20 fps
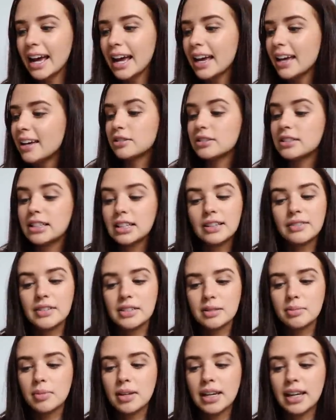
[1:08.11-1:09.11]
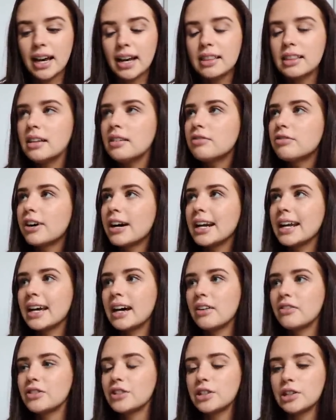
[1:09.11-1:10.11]
This got delivered to me, I think Friday
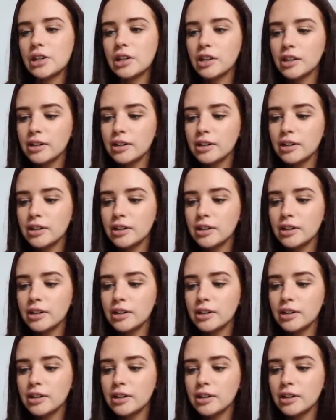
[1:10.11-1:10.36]
afternoon,